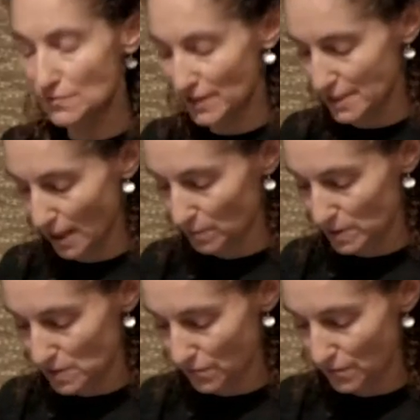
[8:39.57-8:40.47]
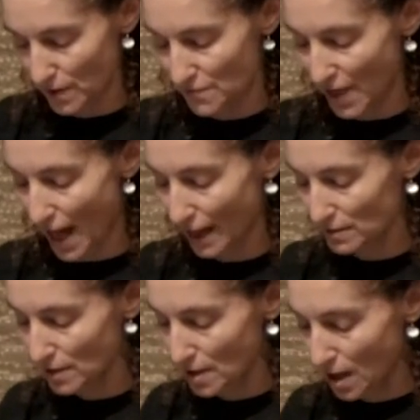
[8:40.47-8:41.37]
of examples of, of that.
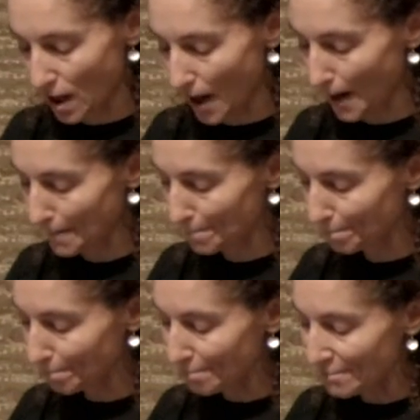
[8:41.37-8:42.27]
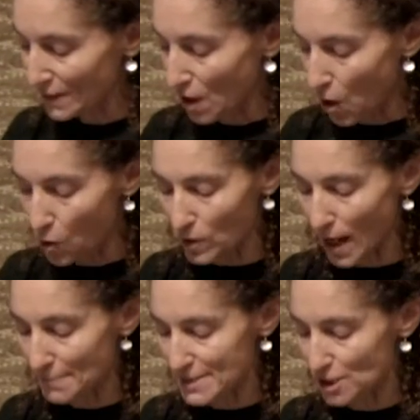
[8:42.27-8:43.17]
Um, whole
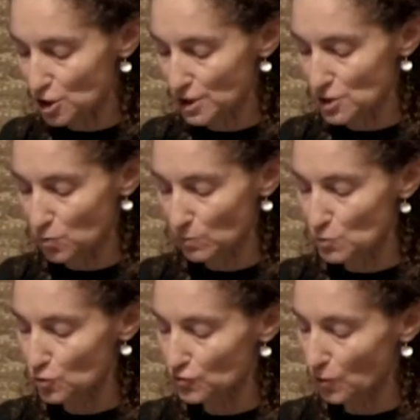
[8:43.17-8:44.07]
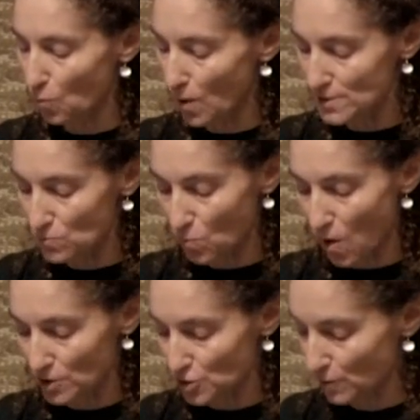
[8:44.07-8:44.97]
compositions were moved from one wall to